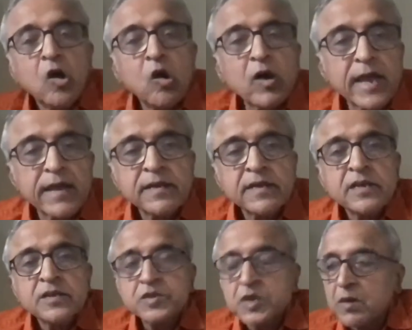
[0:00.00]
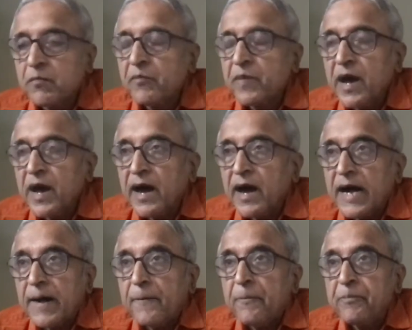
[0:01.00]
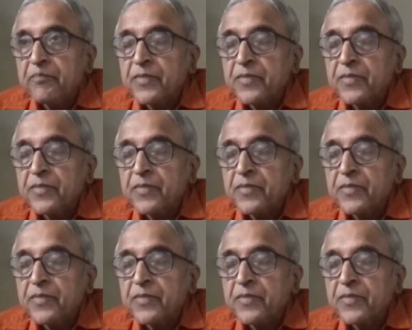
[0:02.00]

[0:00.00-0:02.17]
Okay. So, uh,